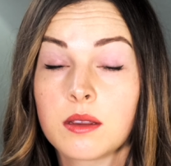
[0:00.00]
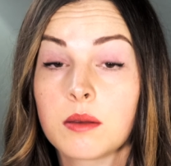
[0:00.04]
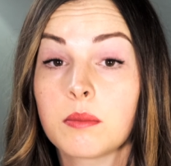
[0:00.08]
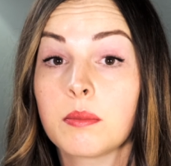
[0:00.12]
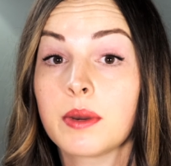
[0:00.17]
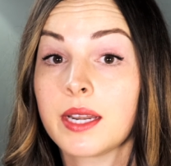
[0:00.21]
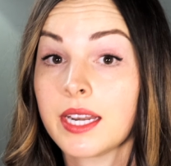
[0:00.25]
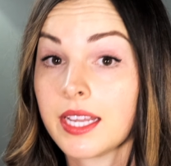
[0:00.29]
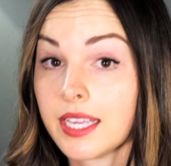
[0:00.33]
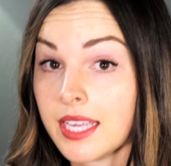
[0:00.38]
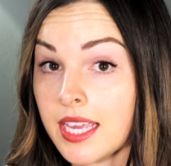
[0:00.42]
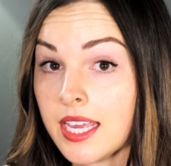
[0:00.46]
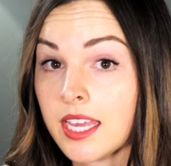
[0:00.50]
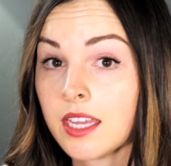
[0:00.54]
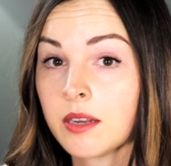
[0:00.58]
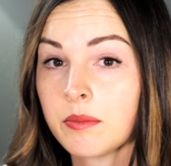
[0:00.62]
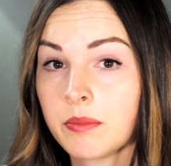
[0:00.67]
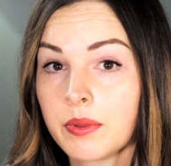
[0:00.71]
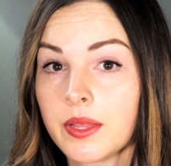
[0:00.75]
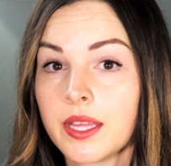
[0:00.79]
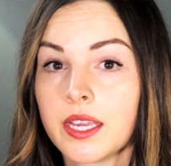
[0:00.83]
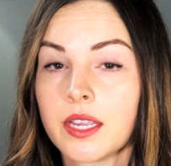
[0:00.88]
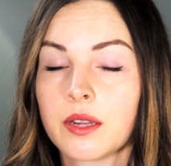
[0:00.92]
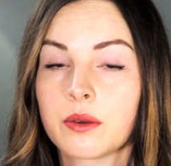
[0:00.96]
but it can
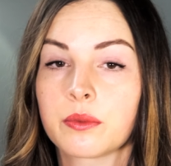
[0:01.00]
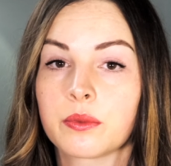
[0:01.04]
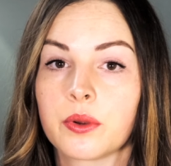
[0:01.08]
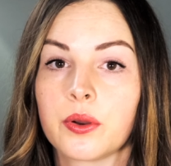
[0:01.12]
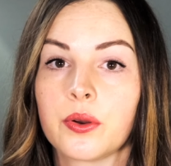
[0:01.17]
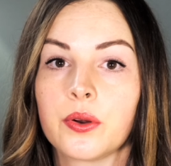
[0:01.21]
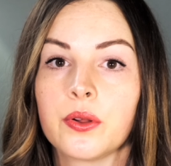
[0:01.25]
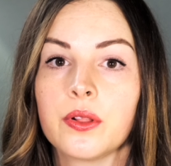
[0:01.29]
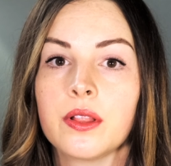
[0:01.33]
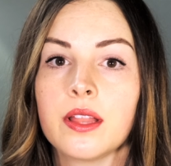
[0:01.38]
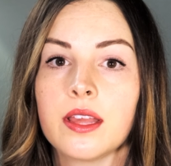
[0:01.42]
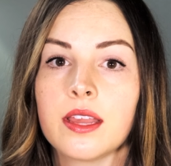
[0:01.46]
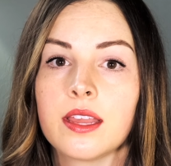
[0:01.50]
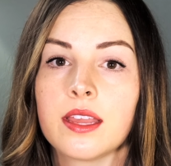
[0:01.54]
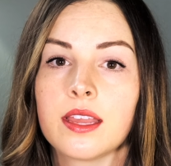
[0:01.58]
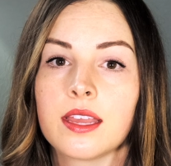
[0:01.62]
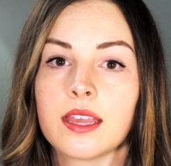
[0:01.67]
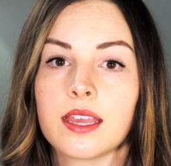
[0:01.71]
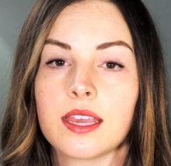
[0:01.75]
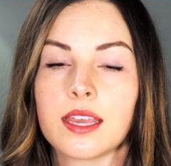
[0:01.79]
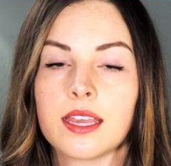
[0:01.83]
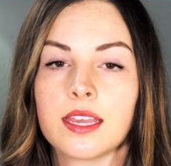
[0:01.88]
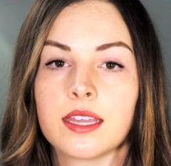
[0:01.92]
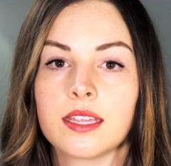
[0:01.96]
play a role
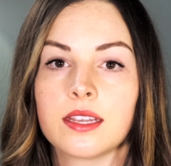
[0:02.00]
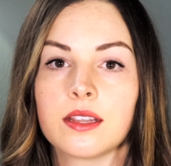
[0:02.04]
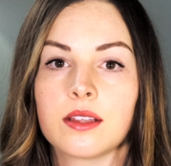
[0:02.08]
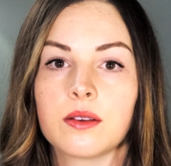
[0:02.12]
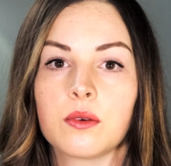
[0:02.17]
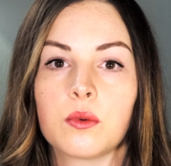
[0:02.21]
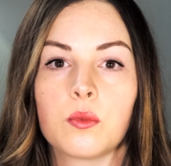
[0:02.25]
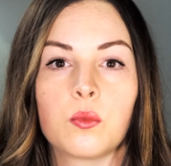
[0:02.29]
in